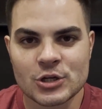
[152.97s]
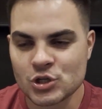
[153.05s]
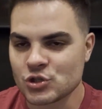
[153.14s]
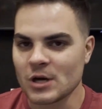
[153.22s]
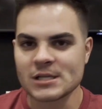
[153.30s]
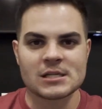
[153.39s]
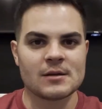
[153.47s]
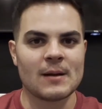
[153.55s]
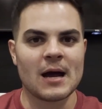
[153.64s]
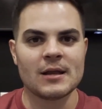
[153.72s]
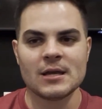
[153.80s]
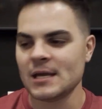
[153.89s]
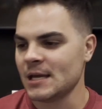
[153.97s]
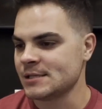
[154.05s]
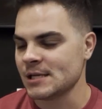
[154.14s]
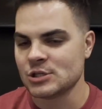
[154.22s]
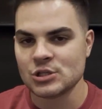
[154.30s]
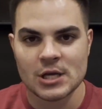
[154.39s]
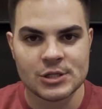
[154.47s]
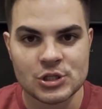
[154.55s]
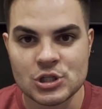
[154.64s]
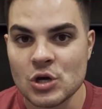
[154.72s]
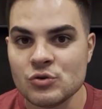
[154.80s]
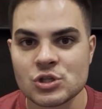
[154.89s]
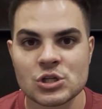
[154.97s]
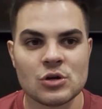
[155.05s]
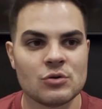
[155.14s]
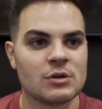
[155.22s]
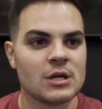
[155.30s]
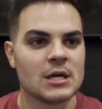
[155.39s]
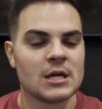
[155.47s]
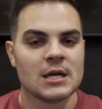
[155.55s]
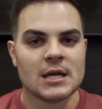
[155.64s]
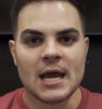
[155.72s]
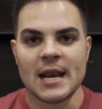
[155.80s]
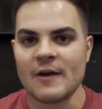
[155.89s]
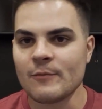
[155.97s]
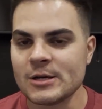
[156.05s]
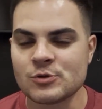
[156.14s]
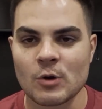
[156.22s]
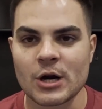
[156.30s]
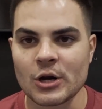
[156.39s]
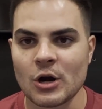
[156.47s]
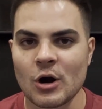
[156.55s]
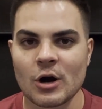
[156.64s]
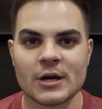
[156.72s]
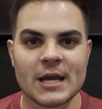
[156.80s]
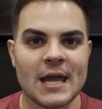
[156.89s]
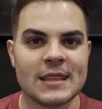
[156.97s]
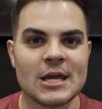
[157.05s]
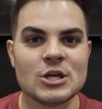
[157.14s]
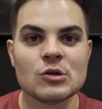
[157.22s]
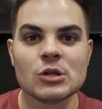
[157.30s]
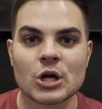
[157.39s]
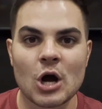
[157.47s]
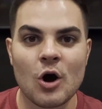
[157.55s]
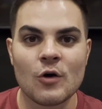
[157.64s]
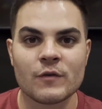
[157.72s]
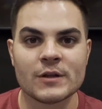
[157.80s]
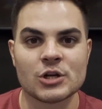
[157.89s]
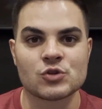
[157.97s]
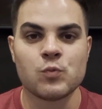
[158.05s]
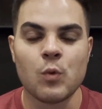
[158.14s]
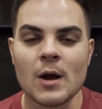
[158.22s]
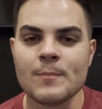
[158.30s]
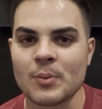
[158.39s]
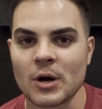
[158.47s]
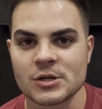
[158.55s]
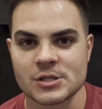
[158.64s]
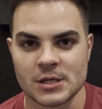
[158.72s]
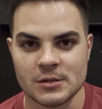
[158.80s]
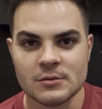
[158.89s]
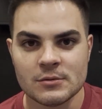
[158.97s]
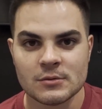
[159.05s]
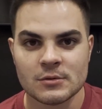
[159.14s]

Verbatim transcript: You're stressing about it, it, it's, it's due soon, and everybody's working hard, and then you look over and there's one person